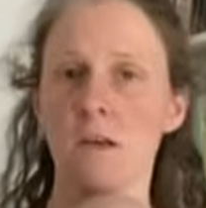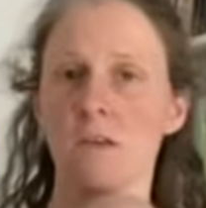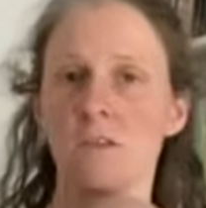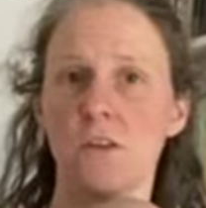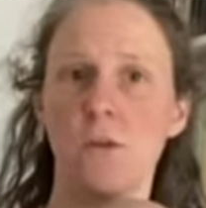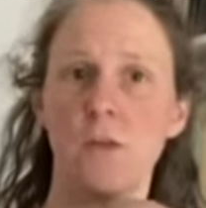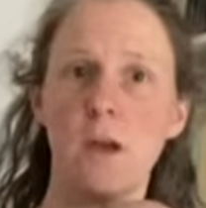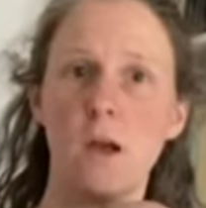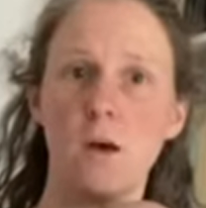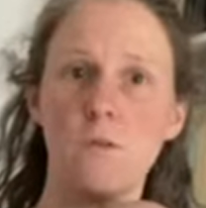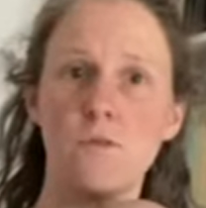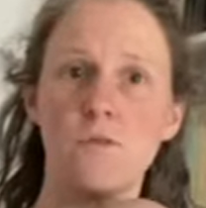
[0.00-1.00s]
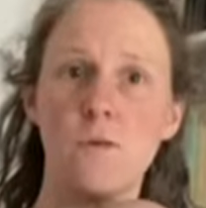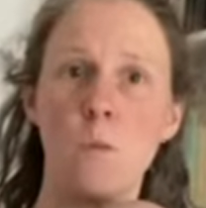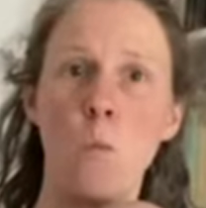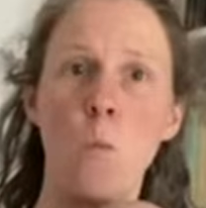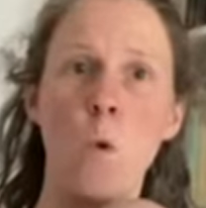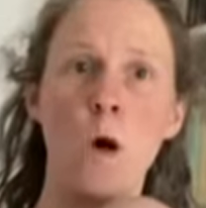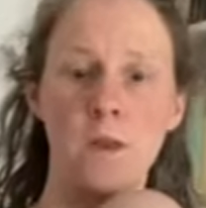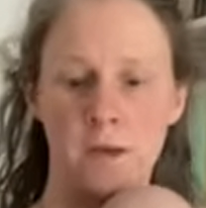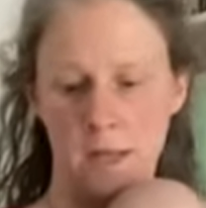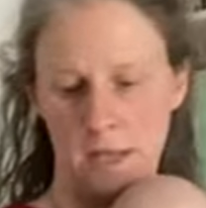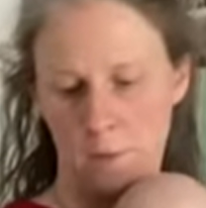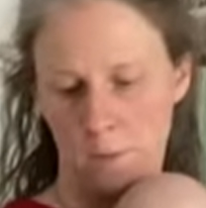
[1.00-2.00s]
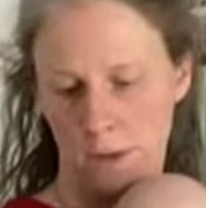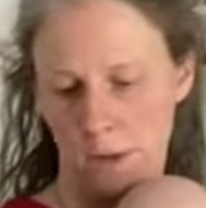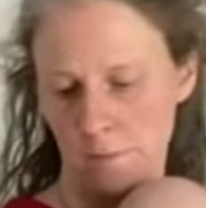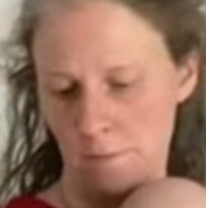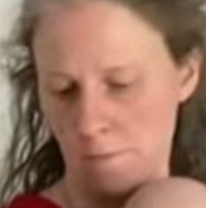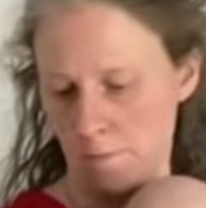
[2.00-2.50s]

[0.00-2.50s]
so that it goes from one knee pit